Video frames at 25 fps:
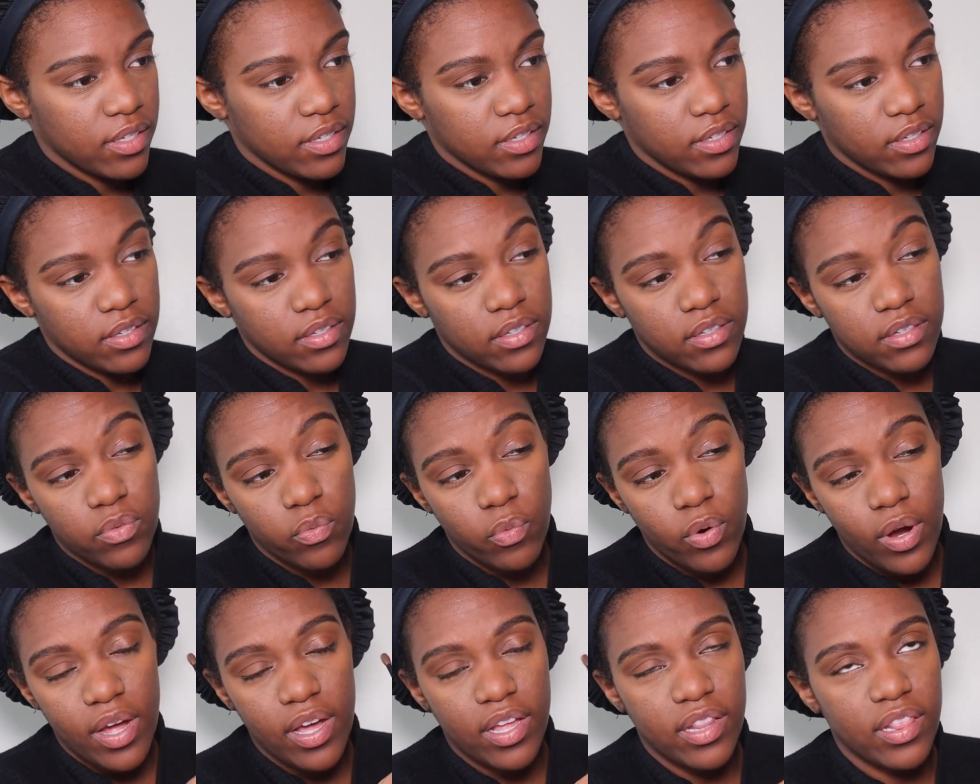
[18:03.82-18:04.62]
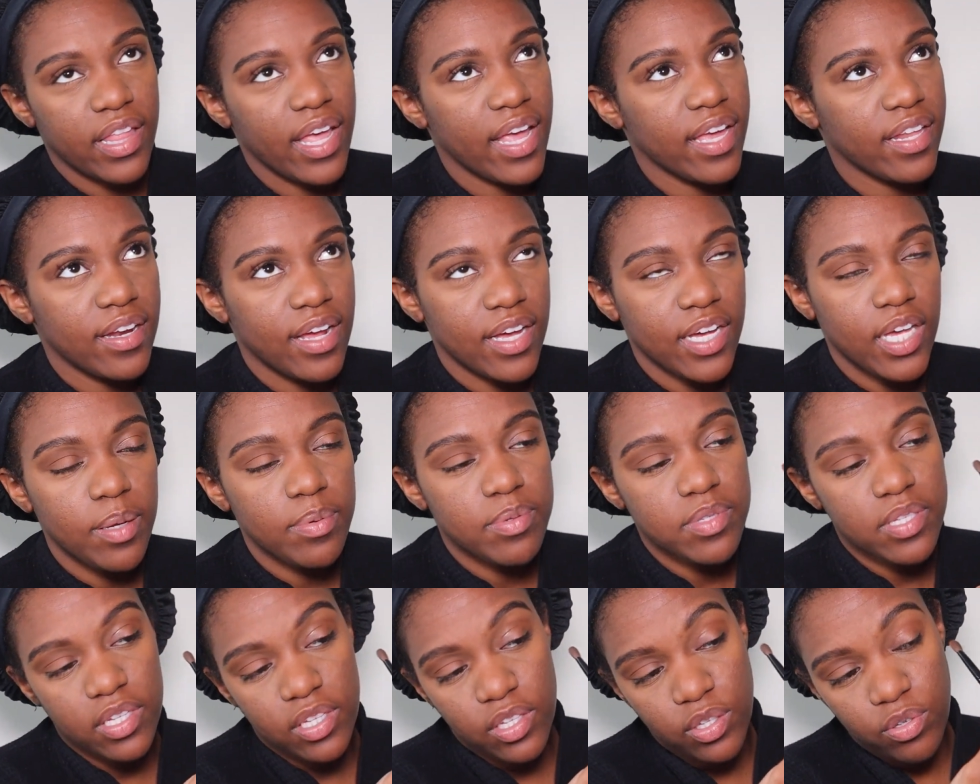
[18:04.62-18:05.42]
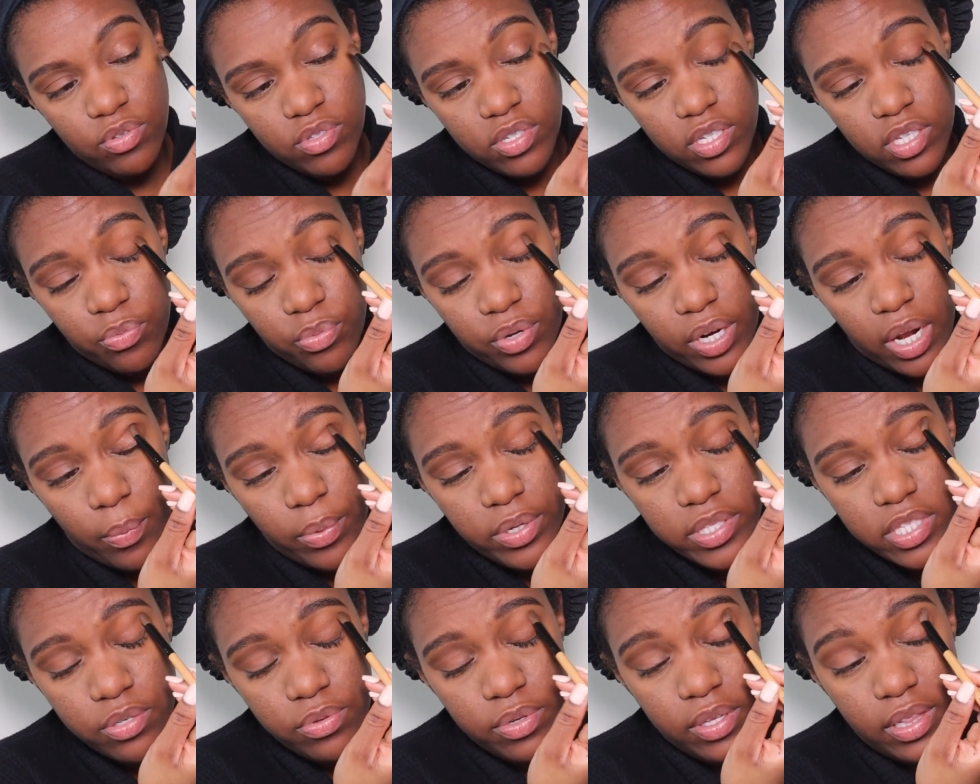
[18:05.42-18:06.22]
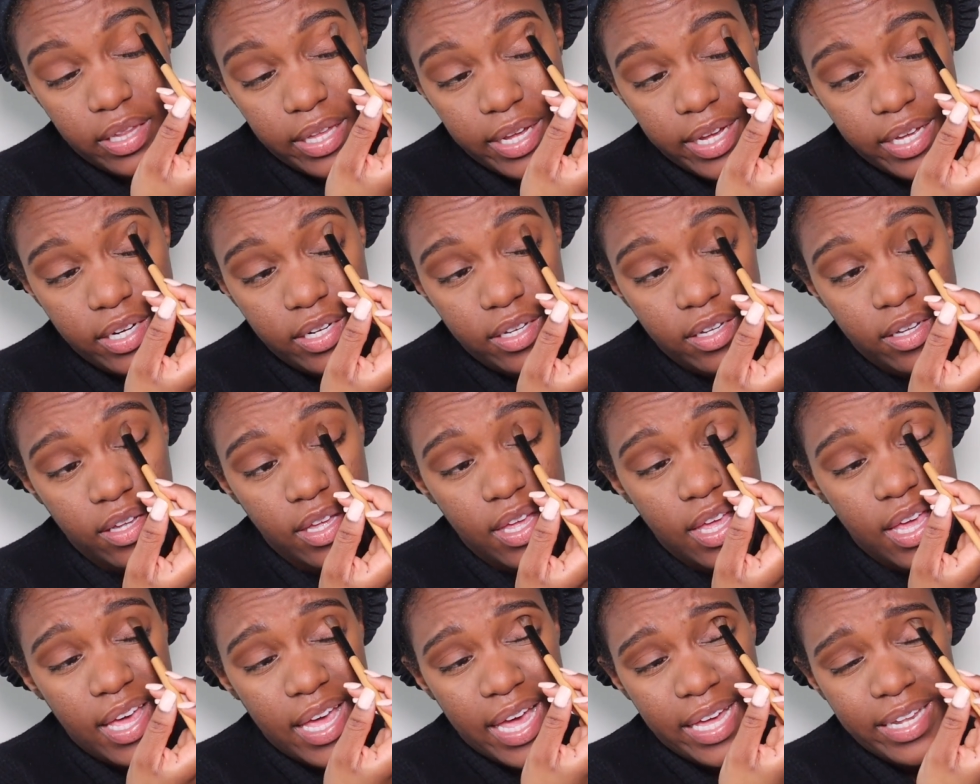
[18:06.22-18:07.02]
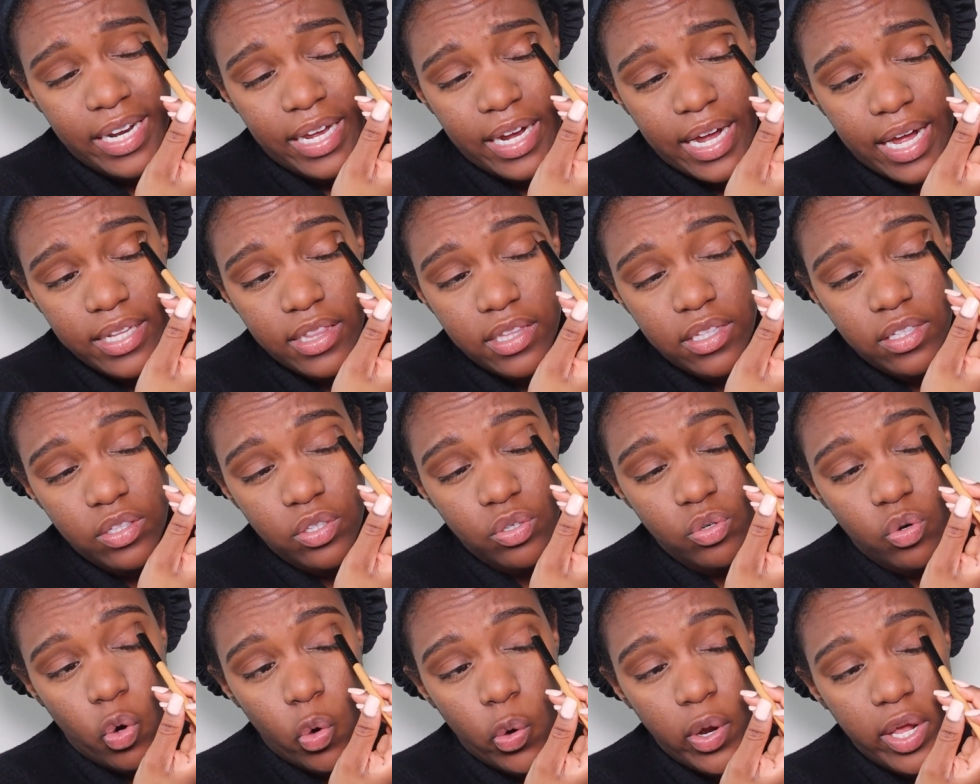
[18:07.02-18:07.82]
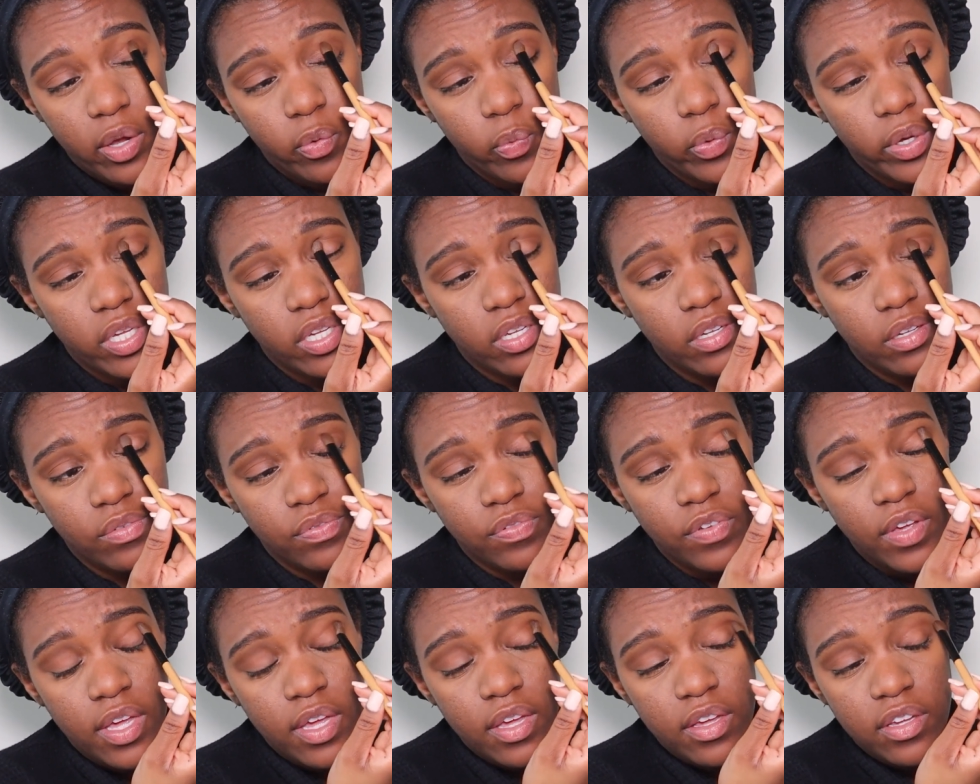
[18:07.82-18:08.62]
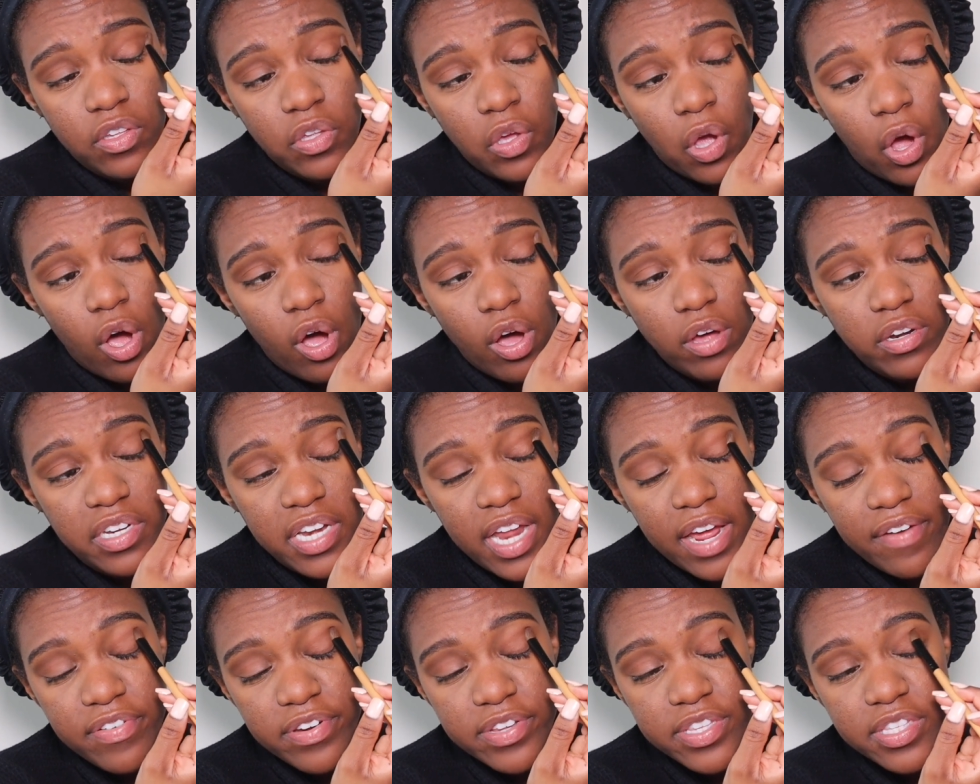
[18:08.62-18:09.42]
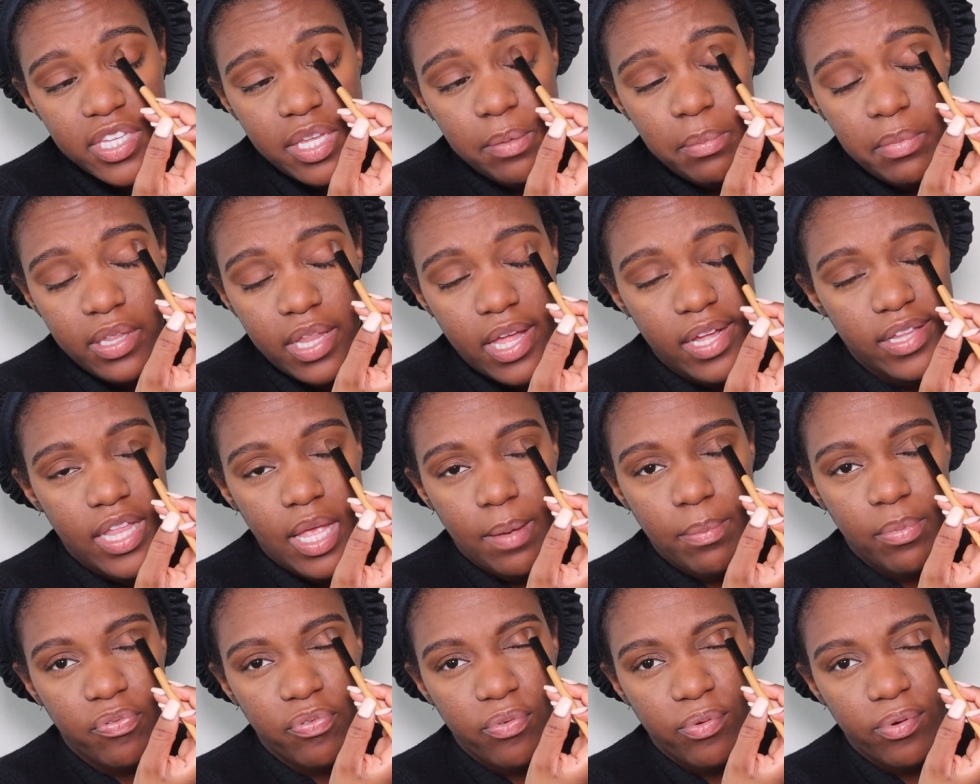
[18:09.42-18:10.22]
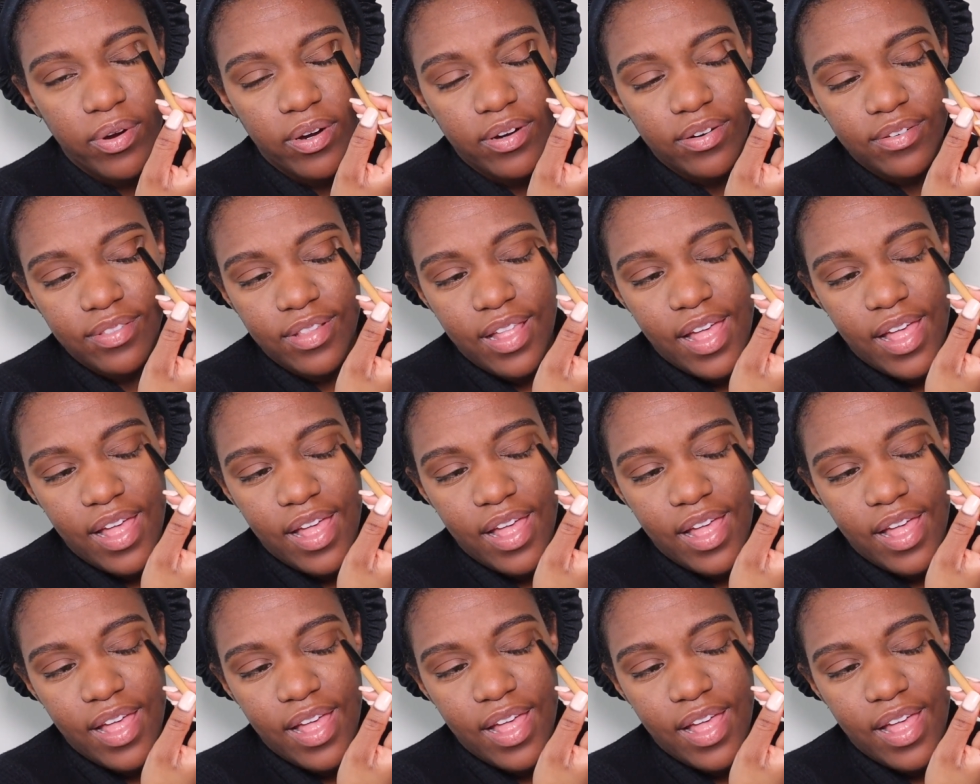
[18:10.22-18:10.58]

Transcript: Atlanta, I keep saying Houston. When I went to Atlanta and I got the little quick weave, y'all never seen me like that before.